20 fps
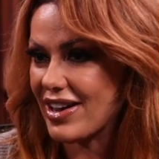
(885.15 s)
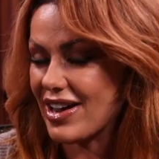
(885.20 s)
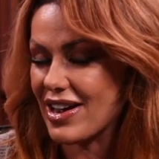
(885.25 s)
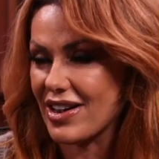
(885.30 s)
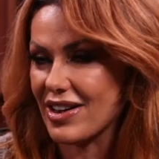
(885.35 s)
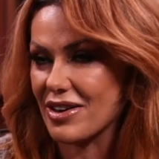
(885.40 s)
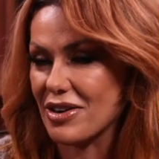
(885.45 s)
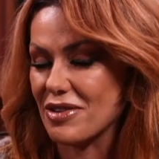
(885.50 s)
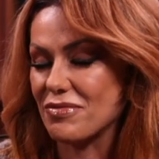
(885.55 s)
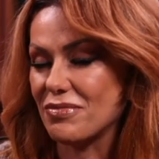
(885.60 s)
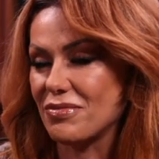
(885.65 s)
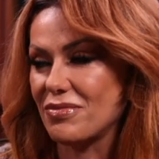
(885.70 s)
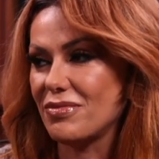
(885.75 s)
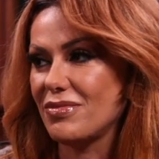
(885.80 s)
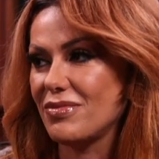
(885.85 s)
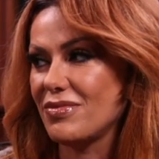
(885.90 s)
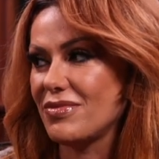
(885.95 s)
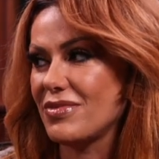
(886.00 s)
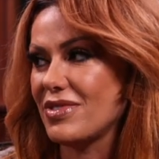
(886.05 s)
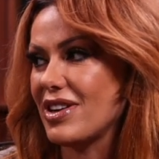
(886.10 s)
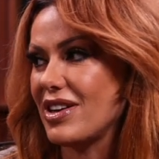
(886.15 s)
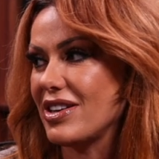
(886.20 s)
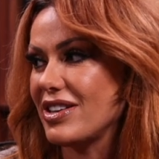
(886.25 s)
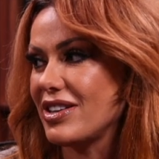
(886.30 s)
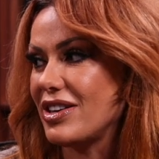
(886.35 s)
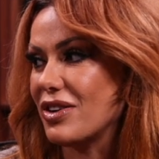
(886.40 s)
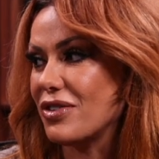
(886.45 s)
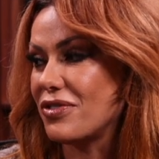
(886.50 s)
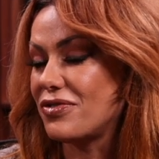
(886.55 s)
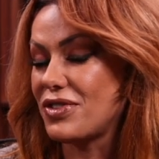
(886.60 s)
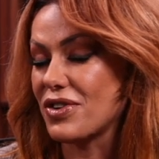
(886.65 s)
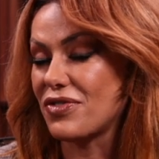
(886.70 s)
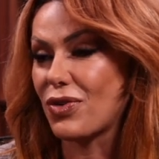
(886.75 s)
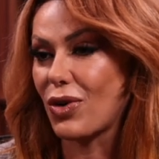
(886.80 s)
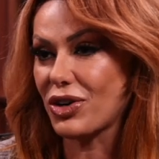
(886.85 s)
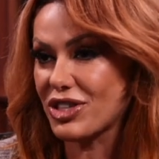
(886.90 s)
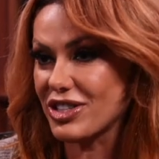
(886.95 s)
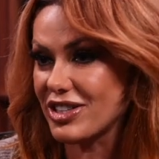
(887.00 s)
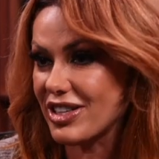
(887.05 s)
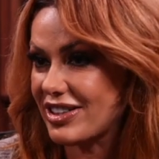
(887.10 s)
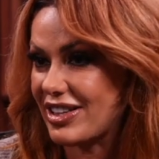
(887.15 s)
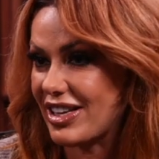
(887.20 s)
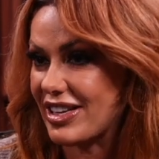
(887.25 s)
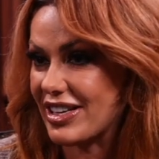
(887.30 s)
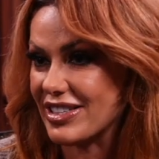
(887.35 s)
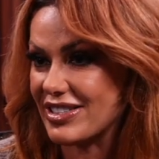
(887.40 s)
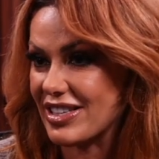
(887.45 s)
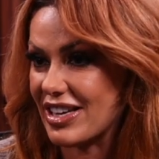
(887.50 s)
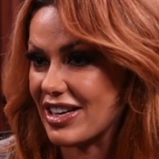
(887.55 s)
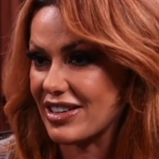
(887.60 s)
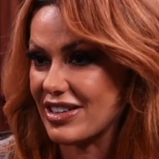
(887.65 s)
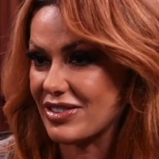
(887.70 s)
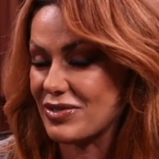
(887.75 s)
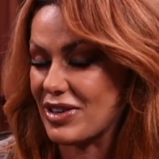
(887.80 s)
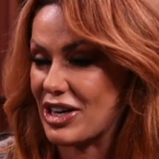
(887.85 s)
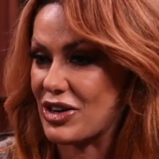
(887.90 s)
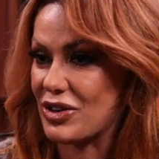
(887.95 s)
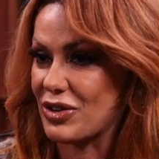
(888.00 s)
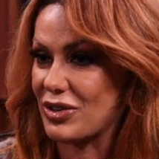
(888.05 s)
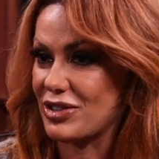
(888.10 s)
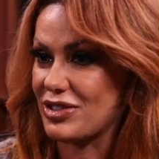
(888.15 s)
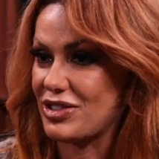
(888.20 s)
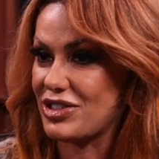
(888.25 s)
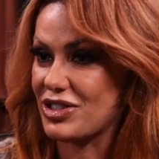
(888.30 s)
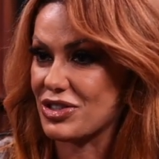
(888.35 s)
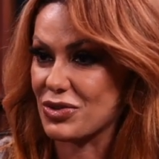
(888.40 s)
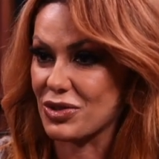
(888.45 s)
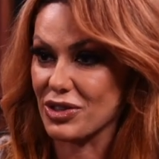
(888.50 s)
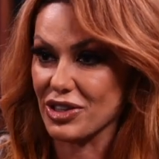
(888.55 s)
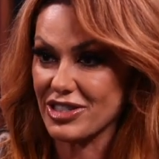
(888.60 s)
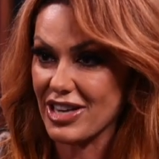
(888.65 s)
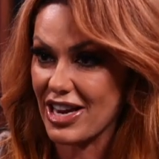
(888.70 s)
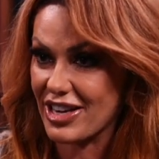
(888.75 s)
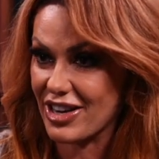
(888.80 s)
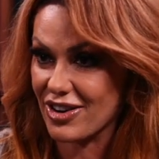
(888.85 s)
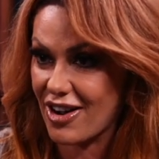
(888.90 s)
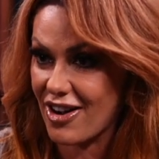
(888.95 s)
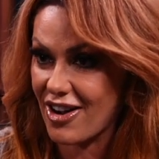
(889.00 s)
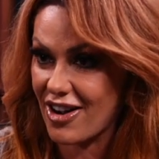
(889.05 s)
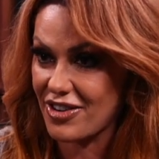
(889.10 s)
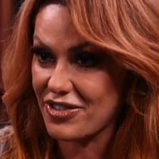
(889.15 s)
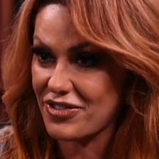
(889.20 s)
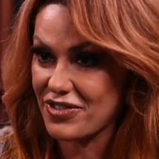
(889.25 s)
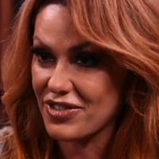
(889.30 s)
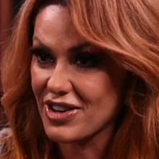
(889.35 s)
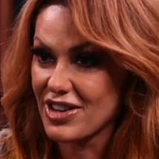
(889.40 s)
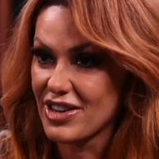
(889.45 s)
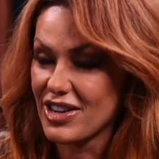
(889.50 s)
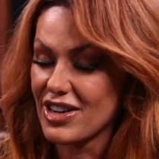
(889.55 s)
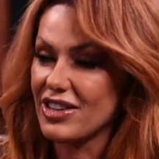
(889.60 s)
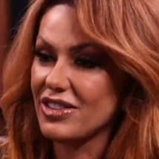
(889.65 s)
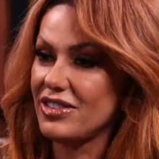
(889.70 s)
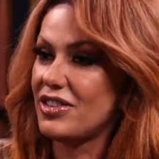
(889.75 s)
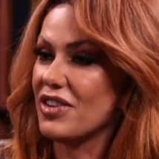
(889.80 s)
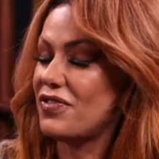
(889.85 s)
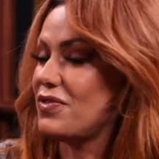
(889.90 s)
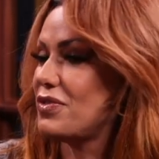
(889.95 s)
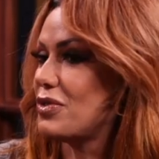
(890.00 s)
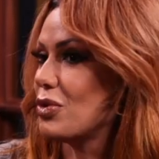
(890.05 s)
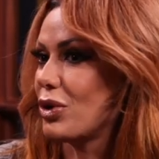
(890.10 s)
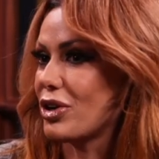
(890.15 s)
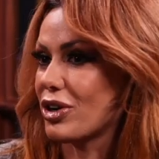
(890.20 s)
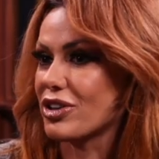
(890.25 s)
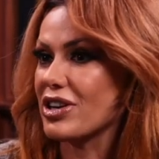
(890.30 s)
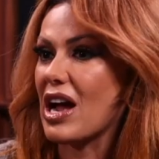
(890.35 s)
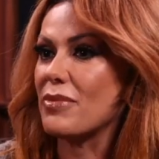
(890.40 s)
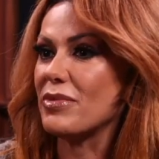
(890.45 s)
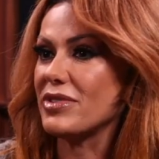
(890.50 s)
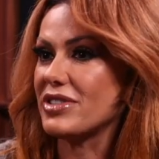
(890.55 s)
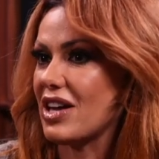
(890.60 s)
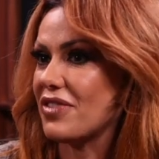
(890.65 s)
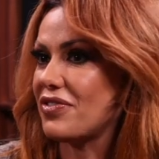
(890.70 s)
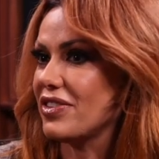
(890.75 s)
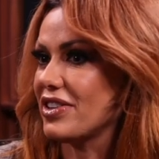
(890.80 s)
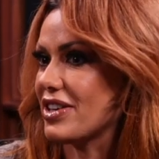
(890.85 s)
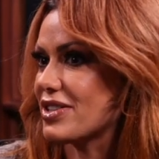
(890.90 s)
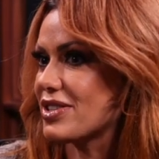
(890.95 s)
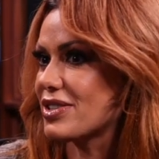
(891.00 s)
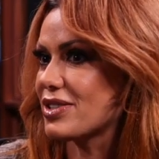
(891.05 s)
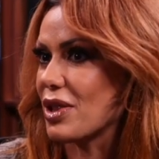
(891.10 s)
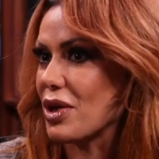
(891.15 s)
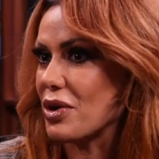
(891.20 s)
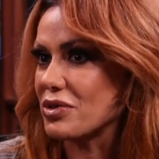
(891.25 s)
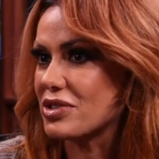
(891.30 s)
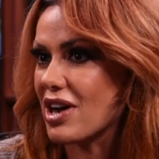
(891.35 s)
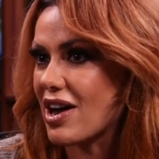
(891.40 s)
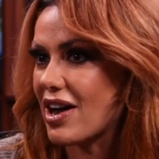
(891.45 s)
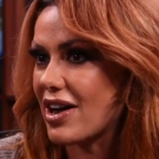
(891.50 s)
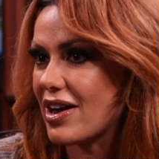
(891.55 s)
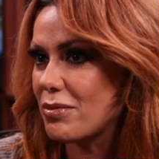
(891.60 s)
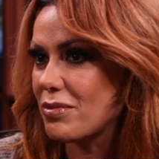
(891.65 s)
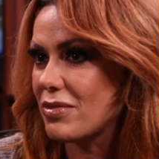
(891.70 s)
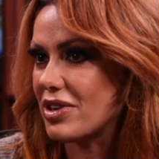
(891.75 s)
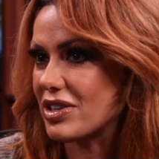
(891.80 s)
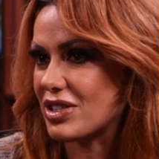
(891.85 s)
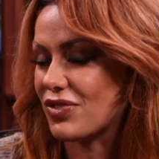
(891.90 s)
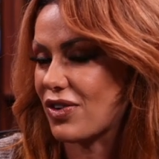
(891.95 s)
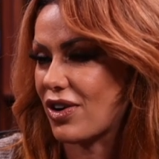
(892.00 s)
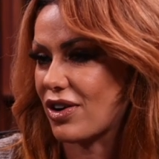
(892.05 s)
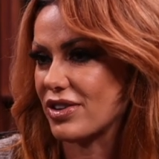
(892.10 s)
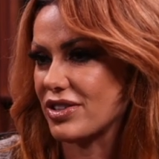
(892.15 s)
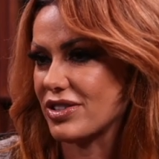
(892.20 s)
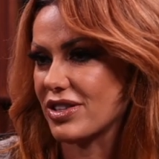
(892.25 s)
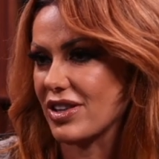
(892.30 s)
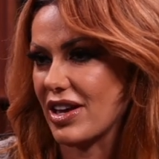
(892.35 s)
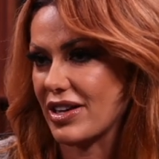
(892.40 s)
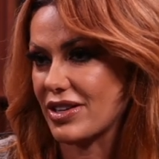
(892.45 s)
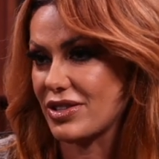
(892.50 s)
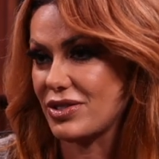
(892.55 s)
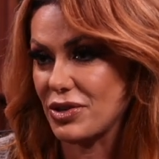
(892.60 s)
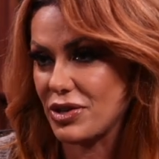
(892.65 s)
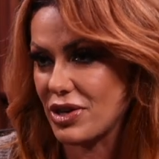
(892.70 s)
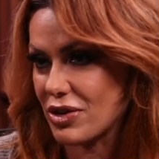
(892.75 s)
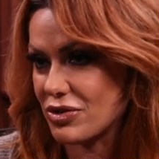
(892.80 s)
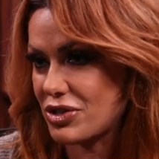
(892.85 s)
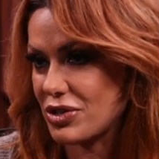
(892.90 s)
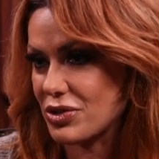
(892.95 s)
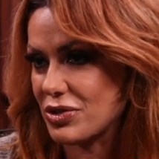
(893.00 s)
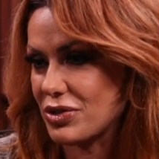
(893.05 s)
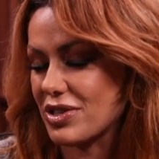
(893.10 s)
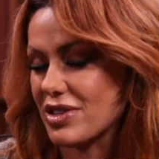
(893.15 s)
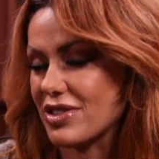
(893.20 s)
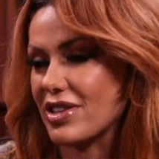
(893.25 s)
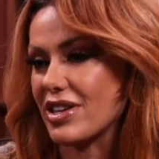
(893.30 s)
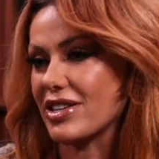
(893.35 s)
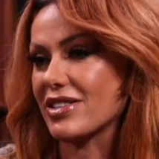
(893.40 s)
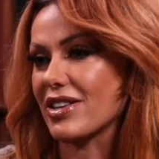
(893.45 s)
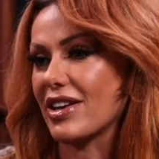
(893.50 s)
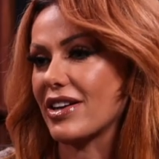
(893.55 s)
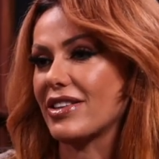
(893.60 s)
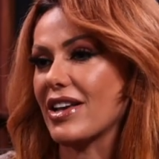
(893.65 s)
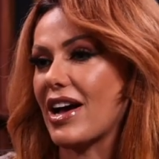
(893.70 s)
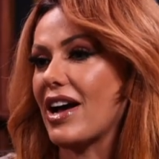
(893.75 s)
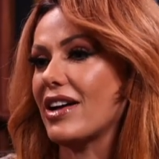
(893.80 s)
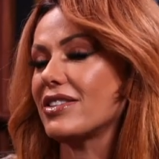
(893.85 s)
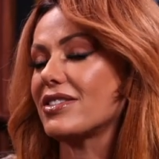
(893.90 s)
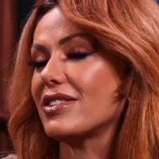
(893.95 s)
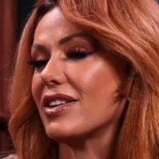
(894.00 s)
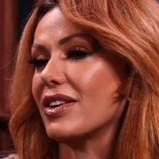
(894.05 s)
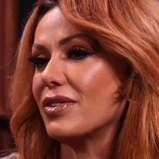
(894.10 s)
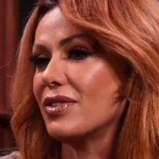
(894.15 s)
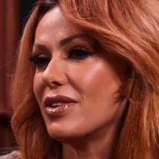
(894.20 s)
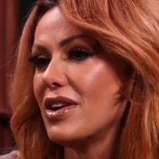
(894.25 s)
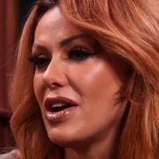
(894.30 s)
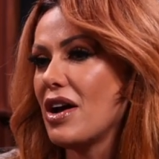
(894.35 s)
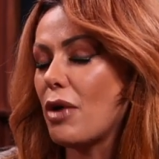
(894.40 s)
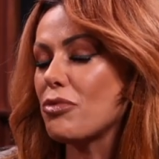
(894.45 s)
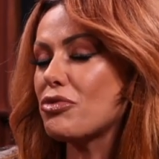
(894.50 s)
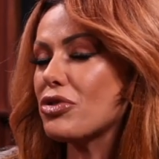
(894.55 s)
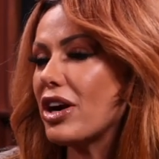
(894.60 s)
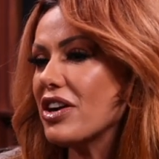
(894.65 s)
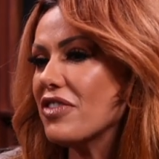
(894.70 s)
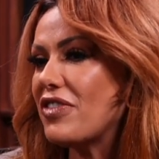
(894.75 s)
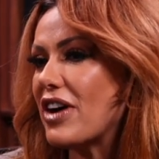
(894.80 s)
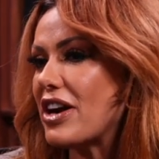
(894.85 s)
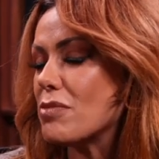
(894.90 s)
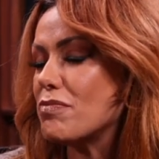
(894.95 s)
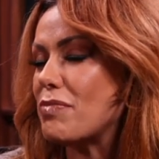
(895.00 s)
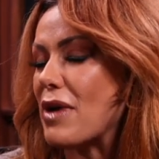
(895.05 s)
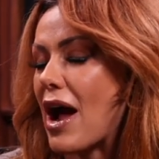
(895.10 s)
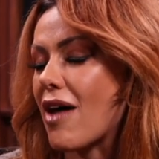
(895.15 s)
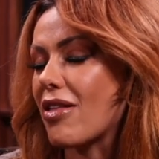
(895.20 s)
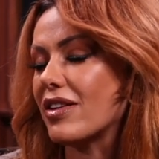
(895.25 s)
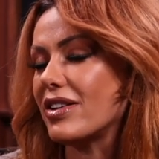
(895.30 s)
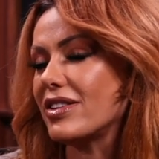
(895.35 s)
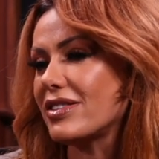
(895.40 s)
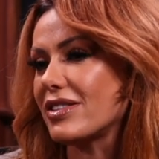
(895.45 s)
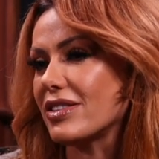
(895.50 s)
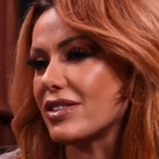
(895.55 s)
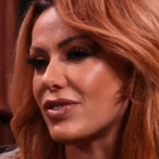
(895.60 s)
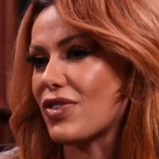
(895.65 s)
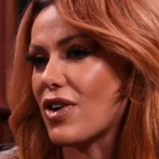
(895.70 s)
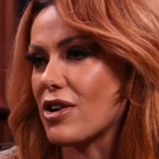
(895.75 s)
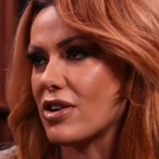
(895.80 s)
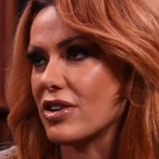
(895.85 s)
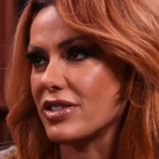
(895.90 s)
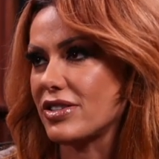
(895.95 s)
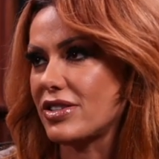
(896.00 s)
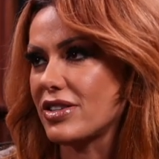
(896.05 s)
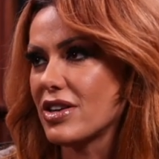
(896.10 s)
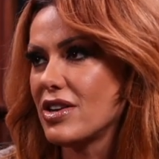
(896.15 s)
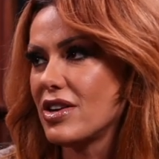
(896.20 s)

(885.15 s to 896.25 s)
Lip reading: The fortunate thing is that my career has just really taken off. The wintertime is definitely a slow time as far as like studio shoots and things like that. So I'm trying to find a balance as far as